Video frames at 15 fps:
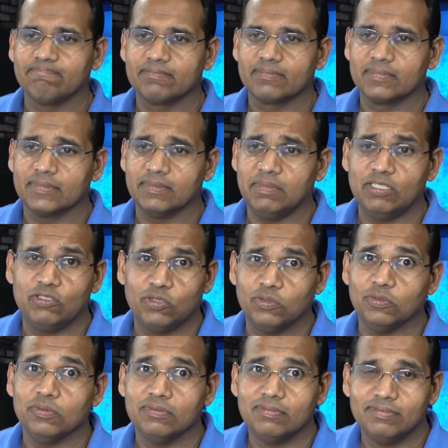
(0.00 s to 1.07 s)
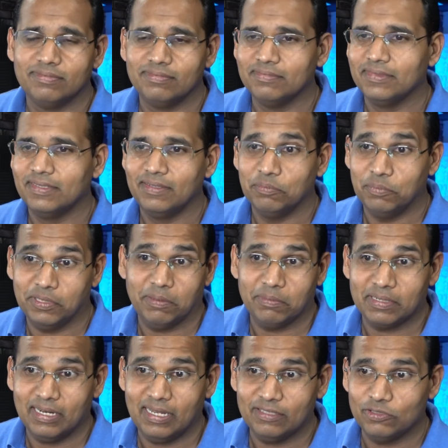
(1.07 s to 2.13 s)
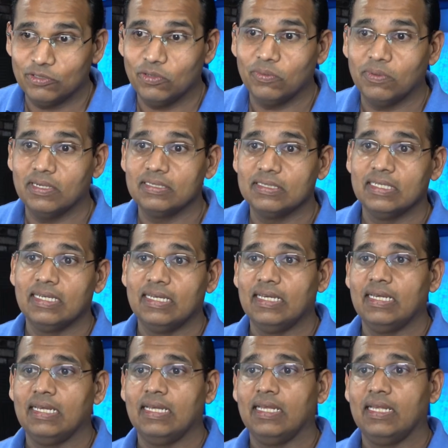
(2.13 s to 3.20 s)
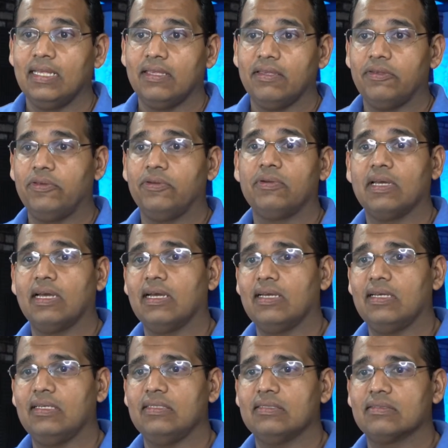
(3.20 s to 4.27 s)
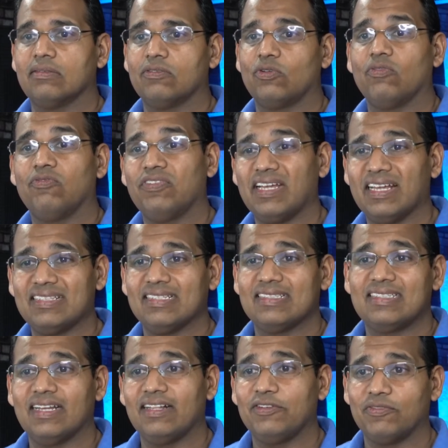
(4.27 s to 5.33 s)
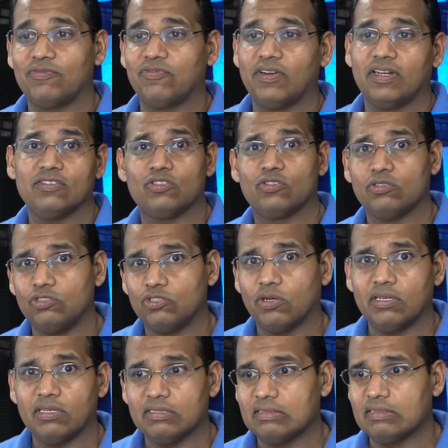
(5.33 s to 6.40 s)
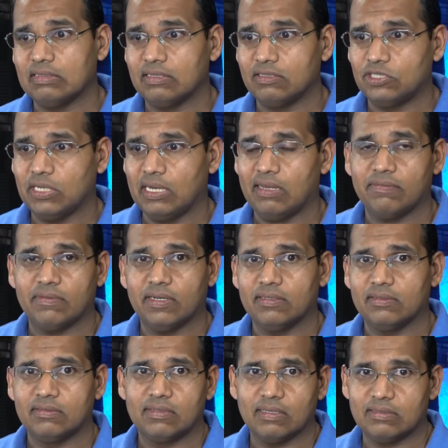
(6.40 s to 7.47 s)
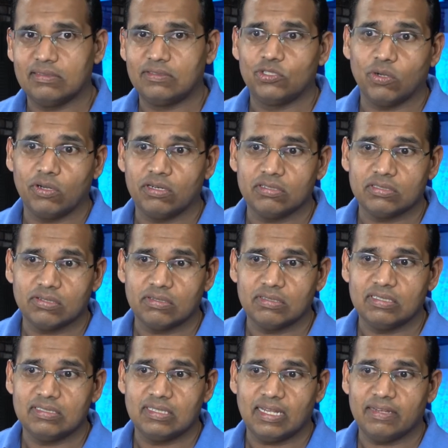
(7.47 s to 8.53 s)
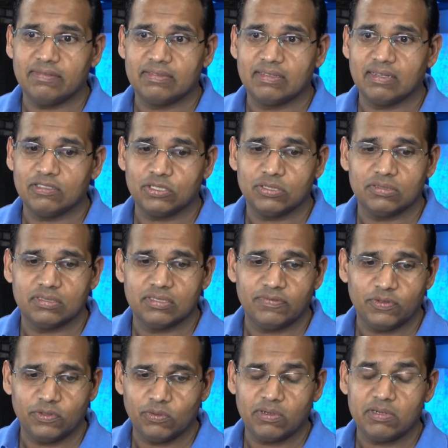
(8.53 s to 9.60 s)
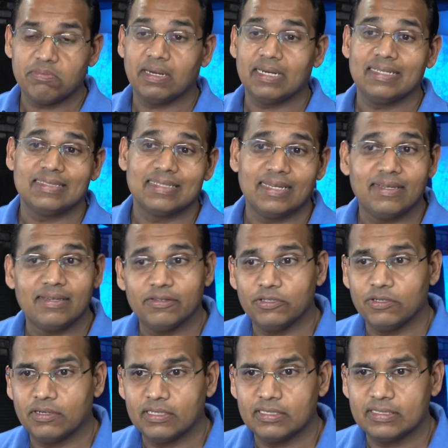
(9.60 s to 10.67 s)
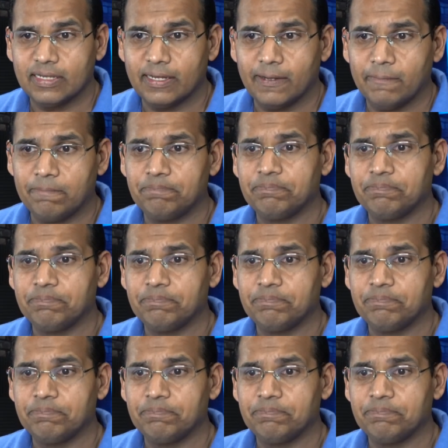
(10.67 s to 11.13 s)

Me too. But I'm glad. You know what? You guys, don't forget to tell your friends to join us in the chat, right? To join us on these live sessions. If you know anybody taking your exam,